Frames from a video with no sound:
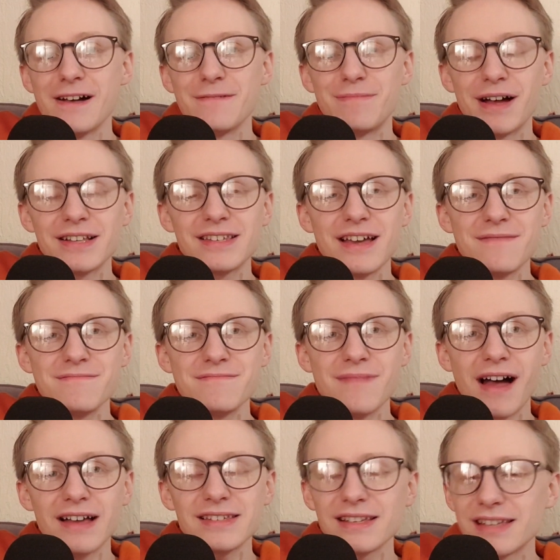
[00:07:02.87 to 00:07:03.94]
But
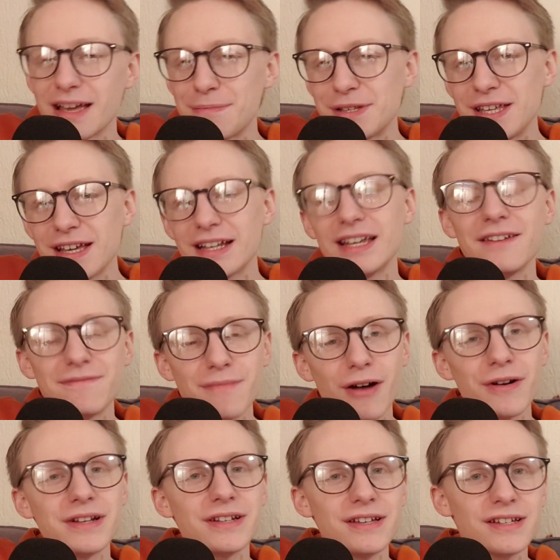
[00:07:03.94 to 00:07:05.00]
as I say, particularly if
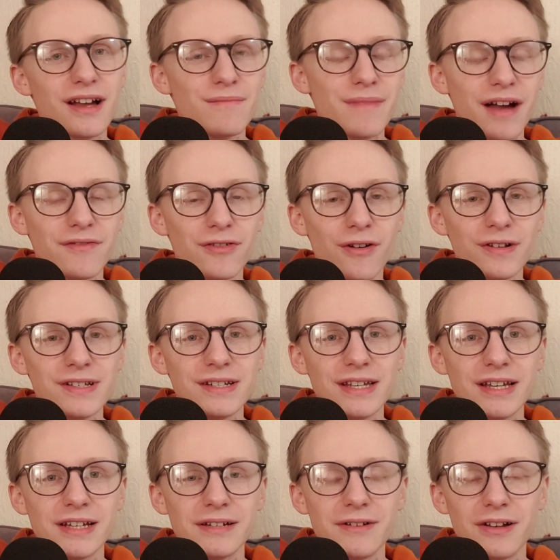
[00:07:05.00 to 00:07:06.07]
Murray does come back for
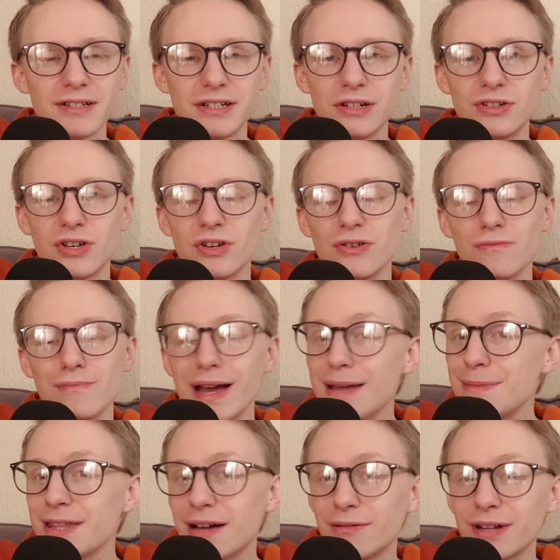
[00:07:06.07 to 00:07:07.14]
RTD2,
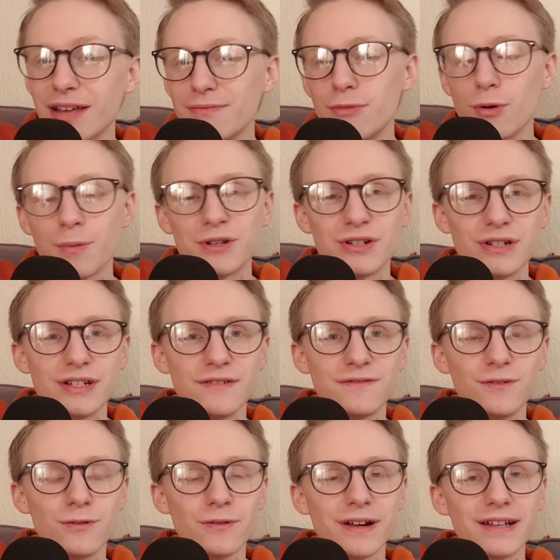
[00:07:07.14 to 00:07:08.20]
maybe that will give more opportunity
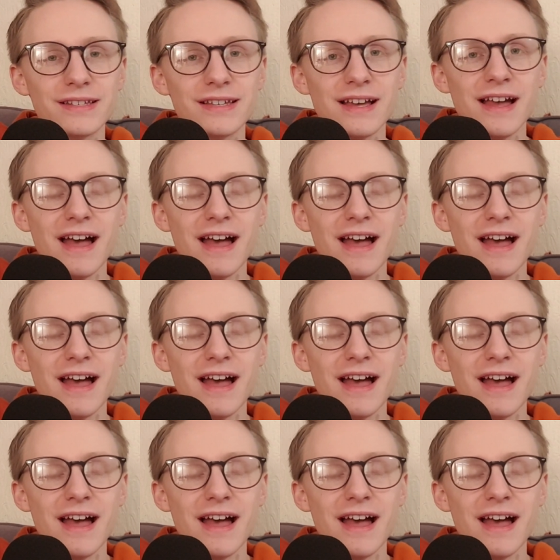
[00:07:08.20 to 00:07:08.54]
for it.